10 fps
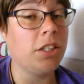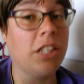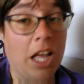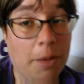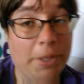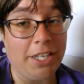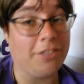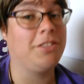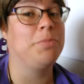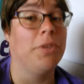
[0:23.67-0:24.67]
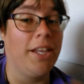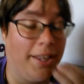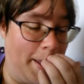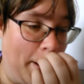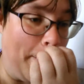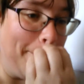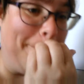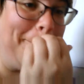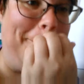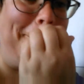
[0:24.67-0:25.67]
Let me explain that.
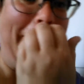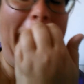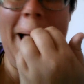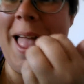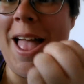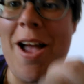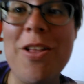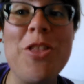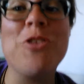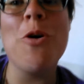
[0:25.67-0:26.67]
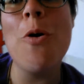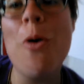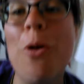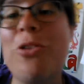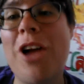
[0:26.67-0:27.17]
This whole